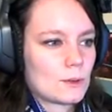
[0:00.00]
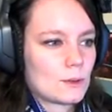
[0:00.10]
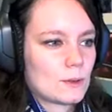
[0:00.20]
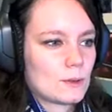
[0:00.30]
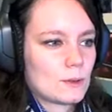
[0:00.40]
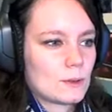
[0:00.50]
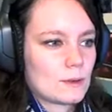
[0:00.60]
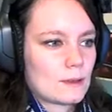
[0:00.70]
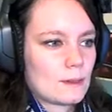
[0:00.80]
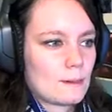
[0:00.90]

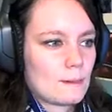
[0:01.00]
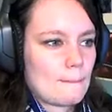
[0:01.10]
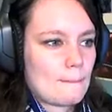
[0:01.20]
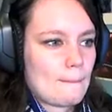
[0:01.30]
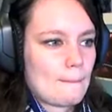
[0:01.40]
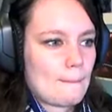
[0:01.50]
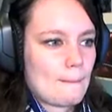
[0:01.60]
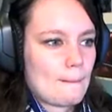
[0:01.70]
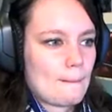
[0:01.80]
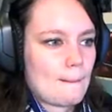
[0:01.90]
Nothing is said.